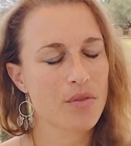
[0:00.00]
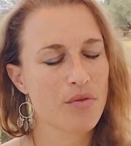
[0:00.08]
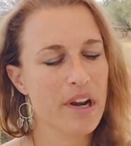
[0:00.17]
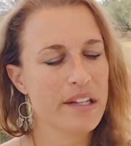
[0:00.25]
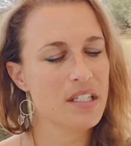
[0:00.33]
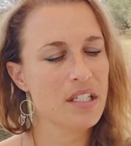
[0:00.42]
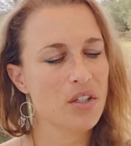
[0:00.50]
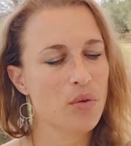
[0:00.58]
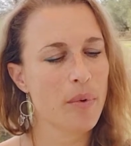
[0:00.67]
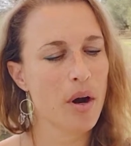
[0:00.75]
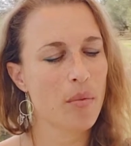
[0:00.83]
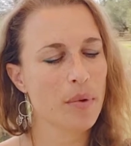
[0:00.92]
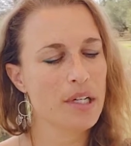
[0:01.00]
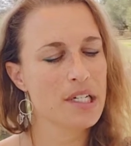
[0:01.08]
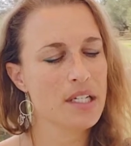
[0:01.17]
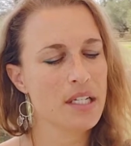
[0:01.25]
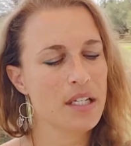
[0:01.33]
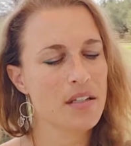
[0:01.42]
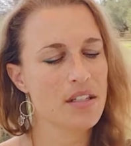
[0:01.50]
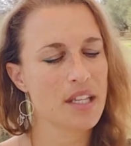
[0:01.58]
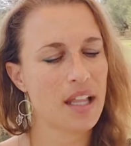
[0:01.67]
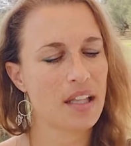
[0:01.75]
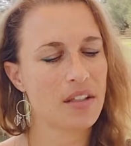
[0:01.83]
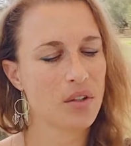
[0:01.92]
Renting your property,
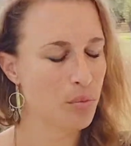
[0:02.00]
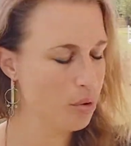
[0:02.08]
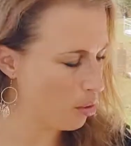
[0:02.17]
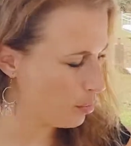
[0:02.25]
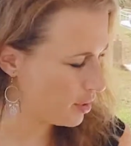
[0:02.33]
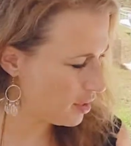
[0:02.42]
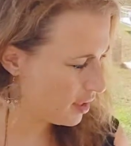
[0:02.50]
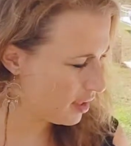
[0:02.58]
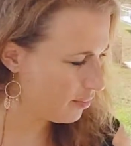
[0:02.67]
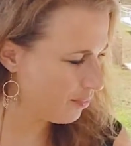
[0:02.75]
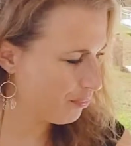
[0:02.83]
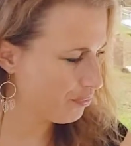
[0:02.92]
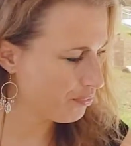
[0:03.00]
selling your property.